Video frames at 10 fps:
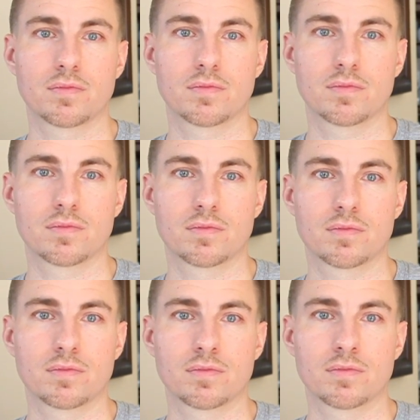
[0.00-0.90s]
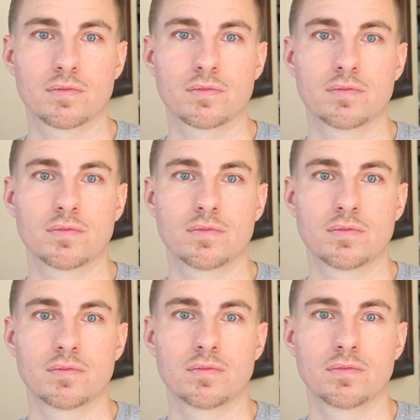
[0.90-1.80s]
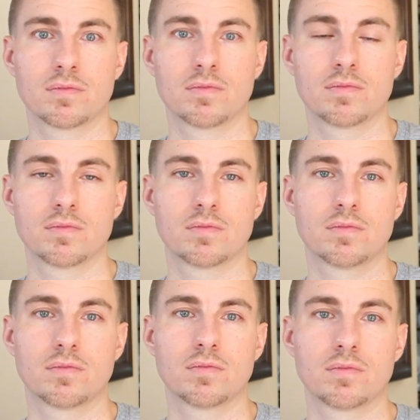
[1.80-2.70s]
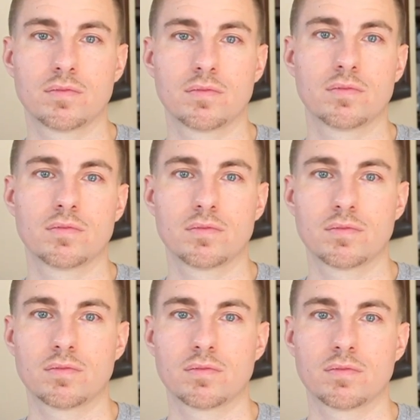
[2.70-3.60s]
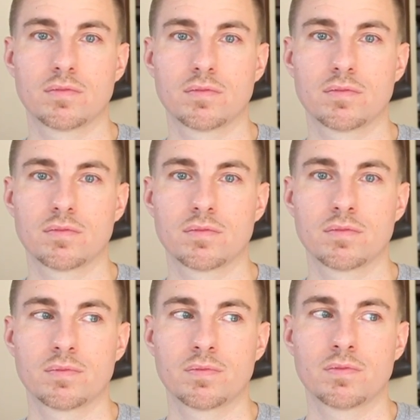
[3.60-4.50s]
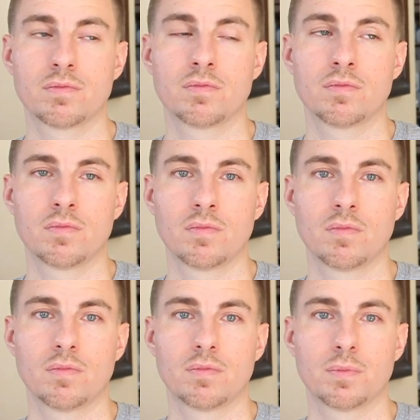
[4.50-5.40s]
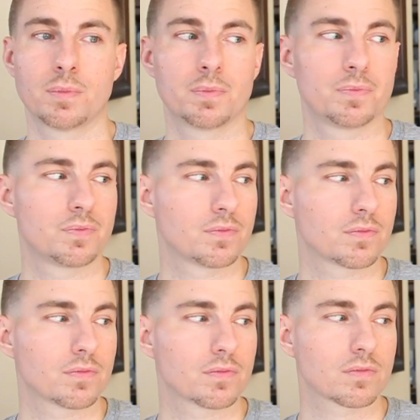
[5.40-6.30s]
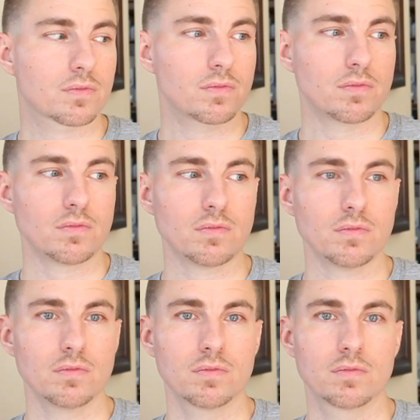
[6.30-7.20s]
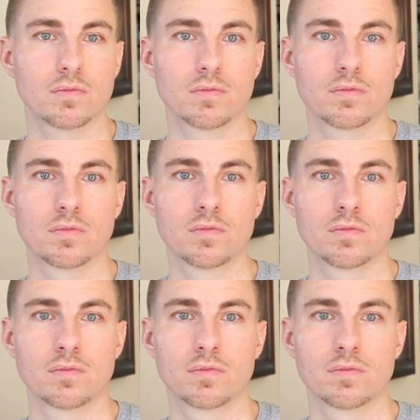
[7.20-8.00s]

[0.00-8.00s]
The person shown says nothing.